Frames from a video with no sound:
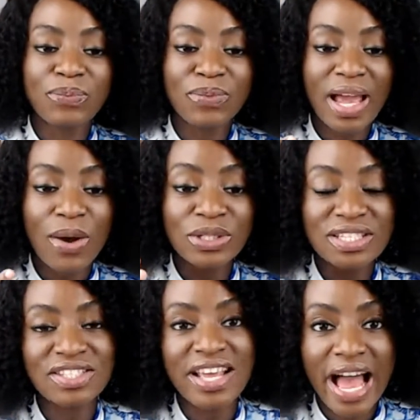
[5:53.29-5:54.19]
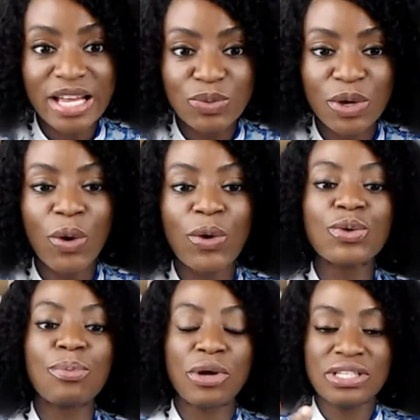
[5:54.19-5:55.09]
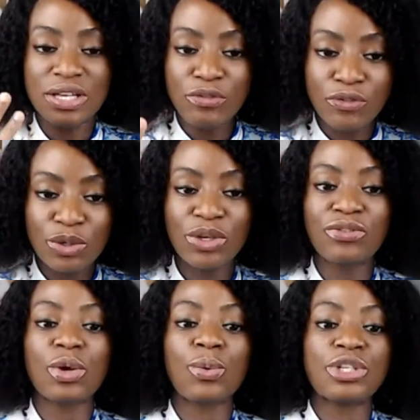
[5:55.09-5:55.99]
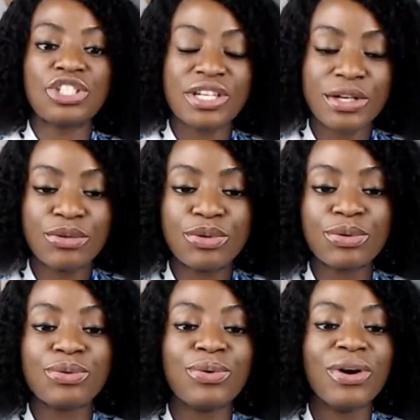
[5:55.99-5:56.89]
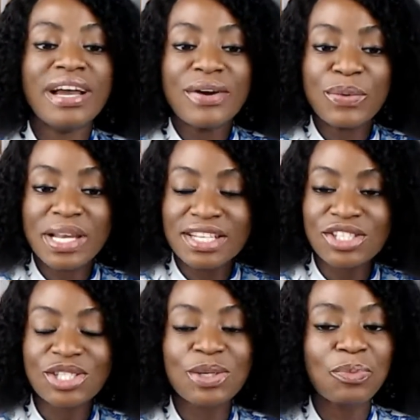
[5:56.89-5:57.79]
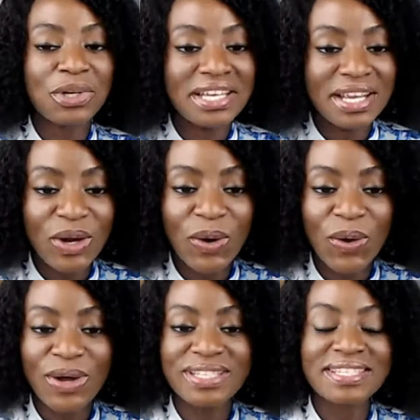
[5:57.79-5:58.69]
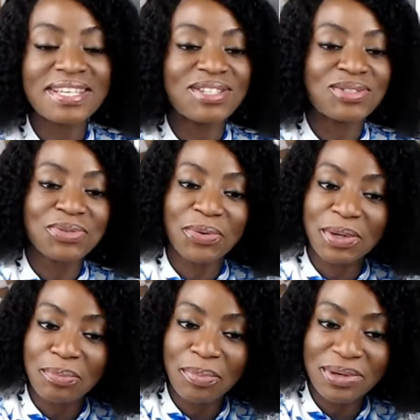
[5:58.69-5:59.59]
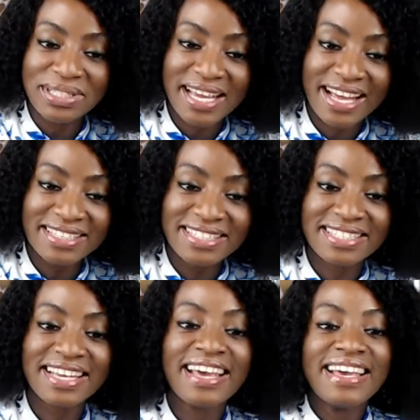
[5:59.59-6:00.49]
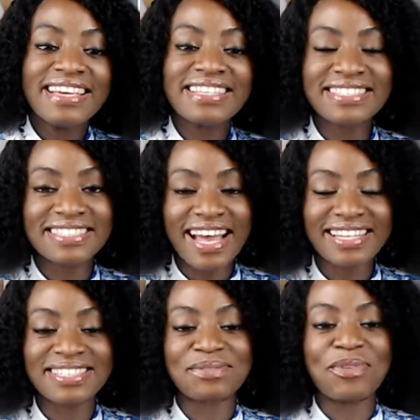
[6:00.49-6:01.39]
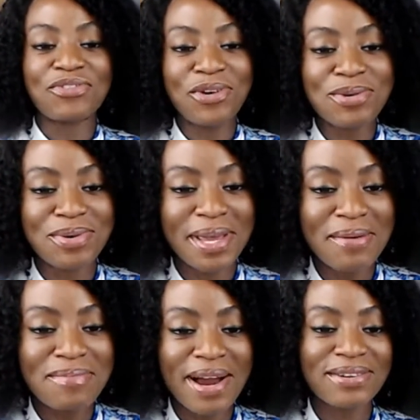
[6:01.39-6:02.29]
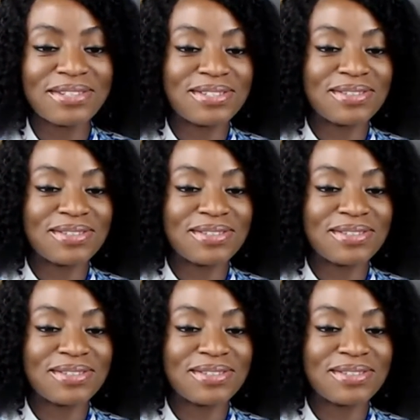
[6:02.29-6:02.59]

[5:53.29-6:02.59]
I wanted to say, as we all know, but if you're watching and you don't know, relationship with in-laws is so important. It starts before you get married.